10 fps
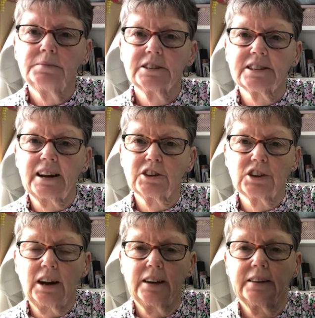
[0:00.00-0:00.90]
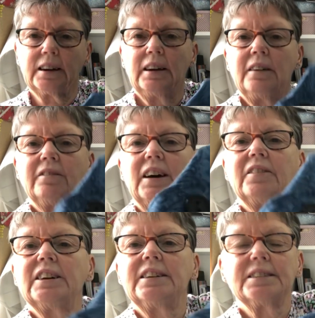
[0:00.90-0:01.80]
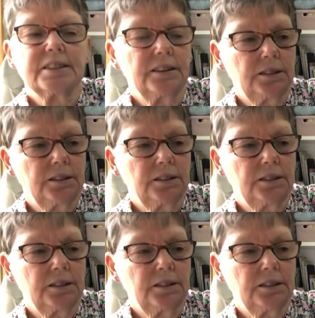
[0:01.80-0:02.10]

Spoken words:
stash and found these